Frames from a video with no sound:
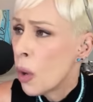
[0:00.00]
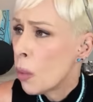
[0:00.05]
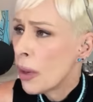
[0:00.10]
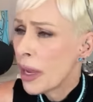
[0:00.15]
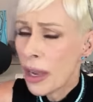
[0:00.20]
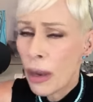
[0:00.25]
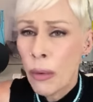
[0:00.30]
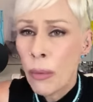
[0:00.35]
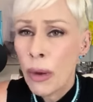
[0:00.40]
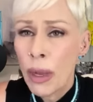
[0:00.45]

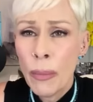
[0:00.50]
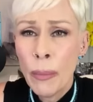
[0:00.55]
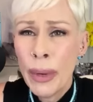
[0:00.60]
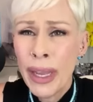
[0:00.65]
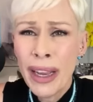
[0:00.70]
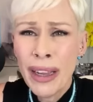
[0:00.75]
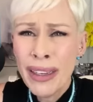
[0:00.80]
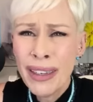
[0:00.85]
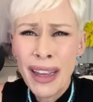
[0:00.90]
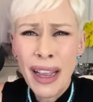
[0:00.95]
We
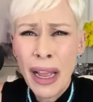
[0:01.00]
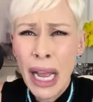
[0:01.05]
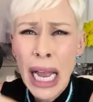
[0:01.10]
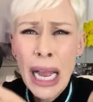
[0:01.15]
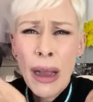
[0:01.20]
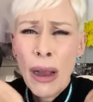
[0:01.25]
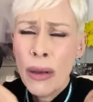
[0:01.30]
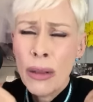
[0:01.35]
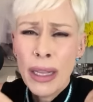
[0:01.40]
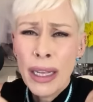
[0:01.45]
got,
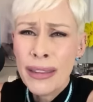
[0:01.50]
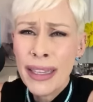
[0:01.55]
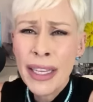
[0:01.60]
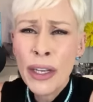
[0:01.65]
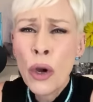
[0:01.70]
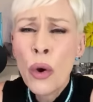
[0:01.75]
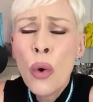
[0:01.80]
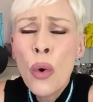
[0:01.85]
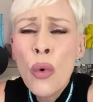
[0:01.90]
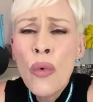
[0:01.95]

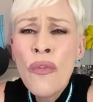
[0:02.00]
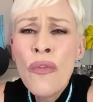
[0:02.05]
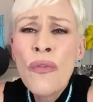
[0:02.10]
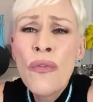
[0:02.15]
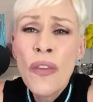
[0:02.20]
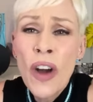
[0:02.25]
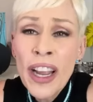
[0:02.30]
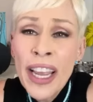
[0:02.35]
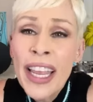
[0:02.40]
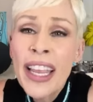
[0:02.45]
like, who
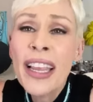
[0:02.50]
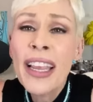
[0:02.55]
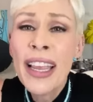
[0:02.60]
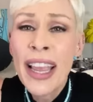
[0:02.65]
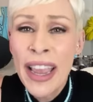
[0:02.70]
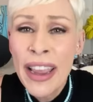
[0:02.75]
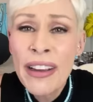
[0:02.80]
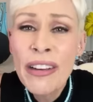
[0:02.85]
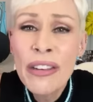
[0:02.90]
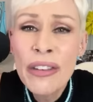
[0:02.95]
fucking
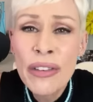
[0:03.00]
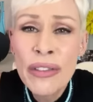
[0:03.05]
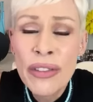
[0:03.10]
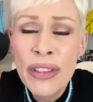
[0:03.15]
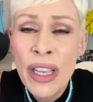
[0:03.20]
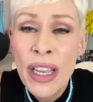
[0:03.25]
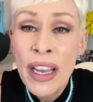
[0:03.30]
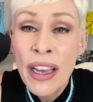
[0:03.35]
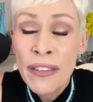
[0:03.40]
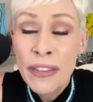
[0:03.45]

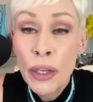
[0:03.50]
cares?